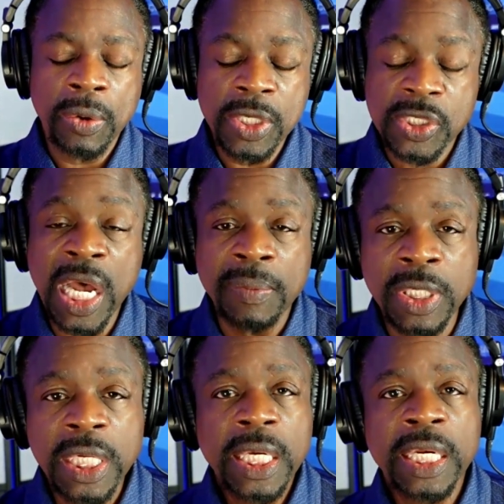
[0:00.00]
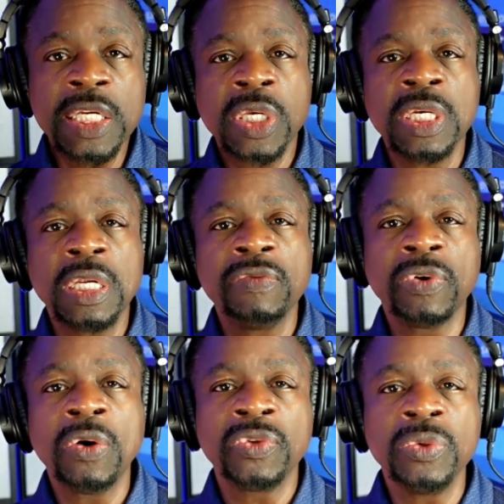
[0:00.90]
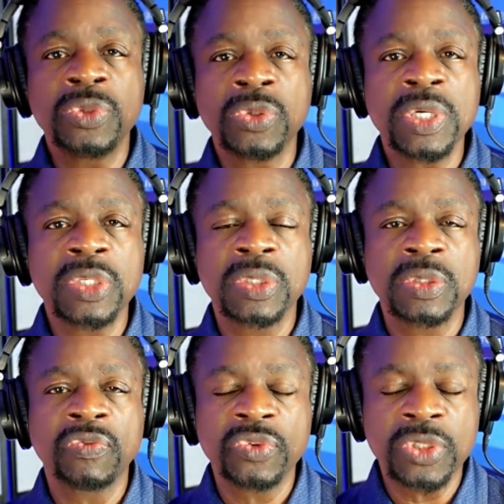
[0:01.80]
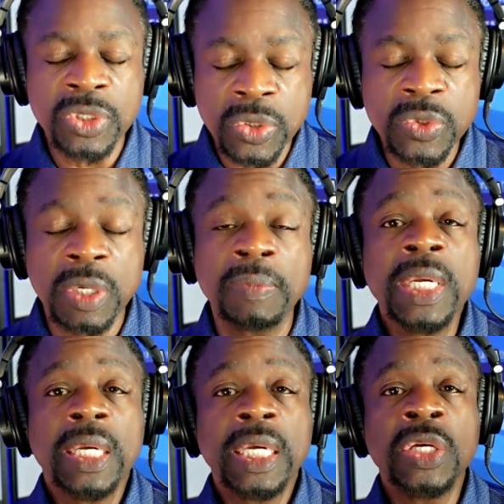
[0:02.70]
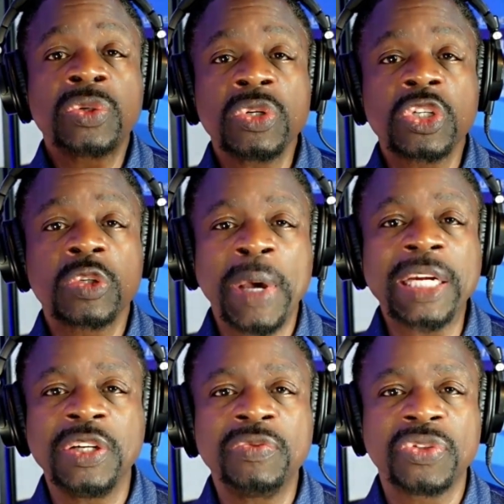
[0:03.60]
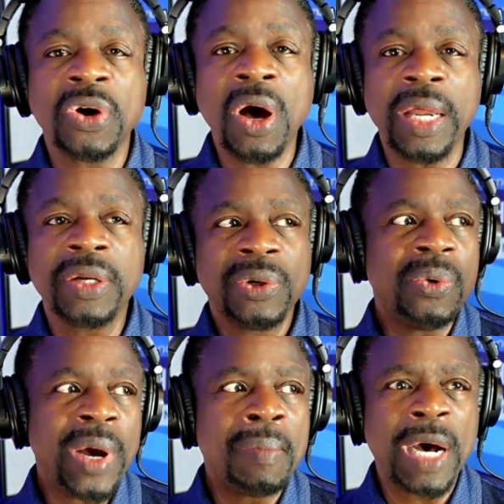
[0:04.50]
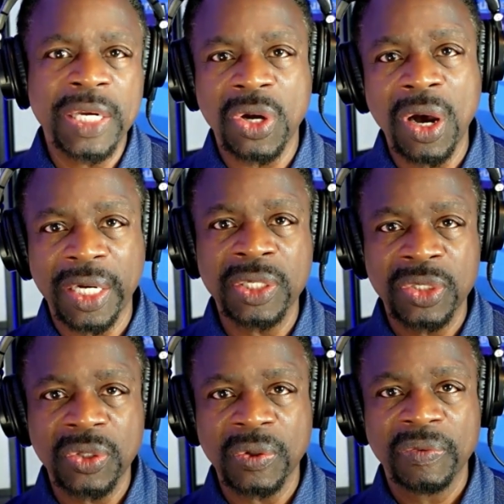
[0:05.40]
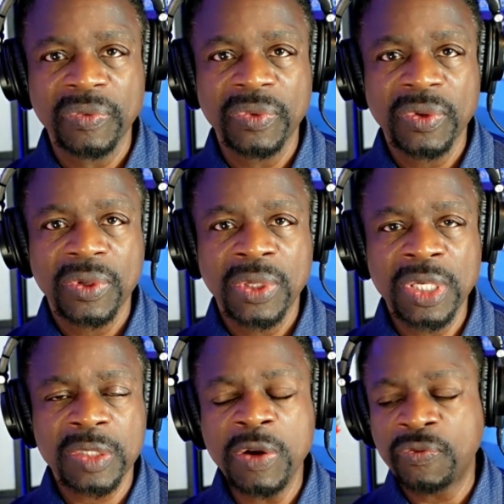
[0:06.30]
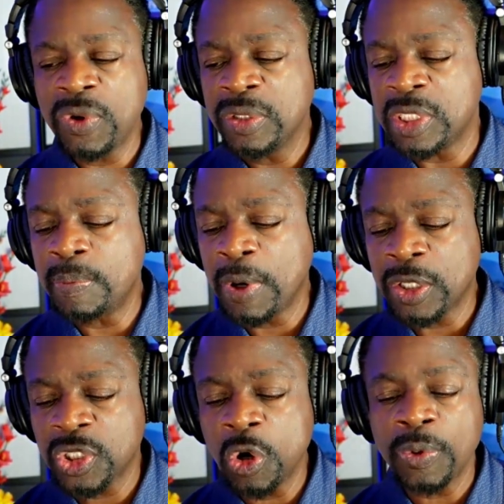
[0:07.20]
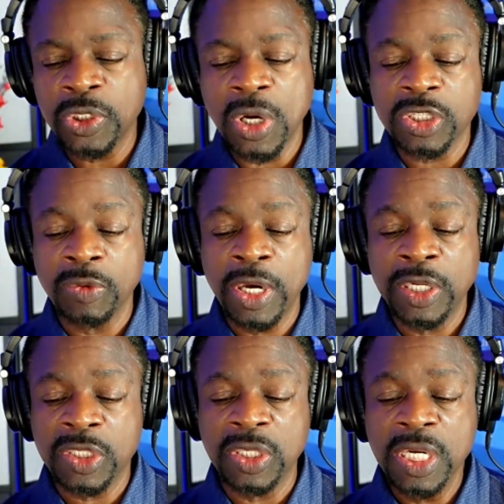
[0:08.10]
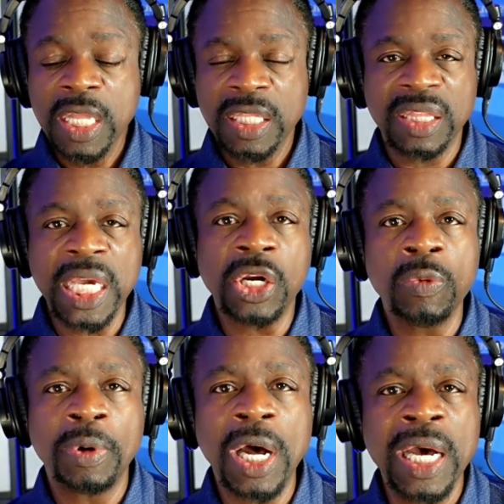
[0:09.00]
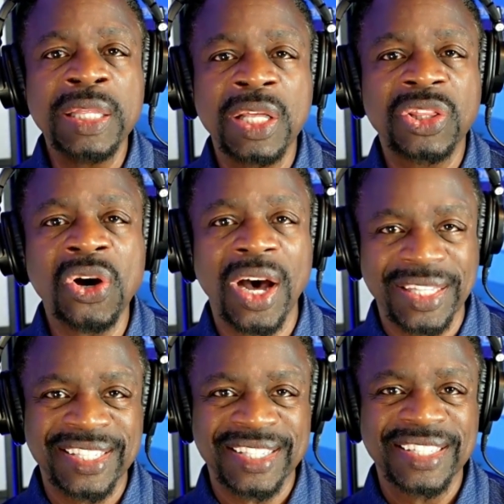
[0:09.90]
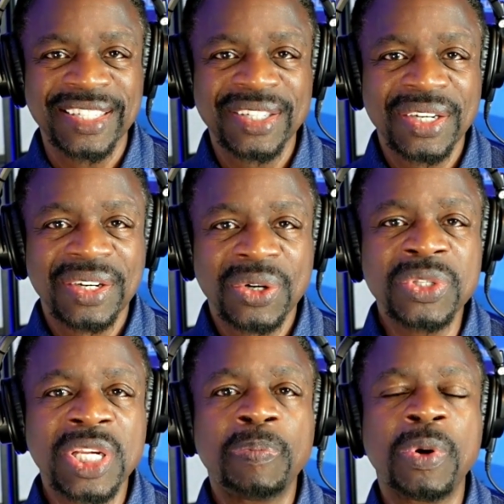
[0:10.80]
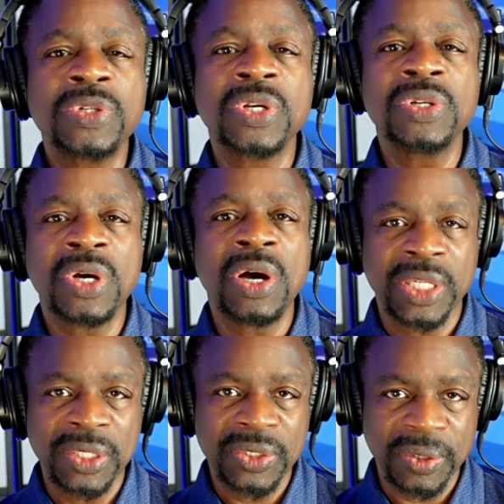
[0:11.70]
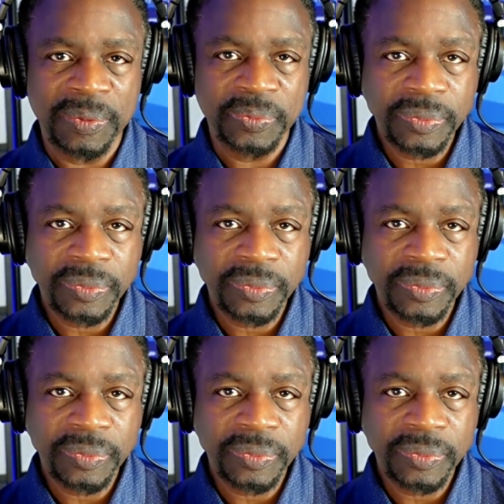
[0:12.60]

assignment. It is going to involve you to do some introspective thought. Who am I talking to? As my friend Deepak Chopra talks about, it's the thinker behind the thoughts. Who is that person talking to?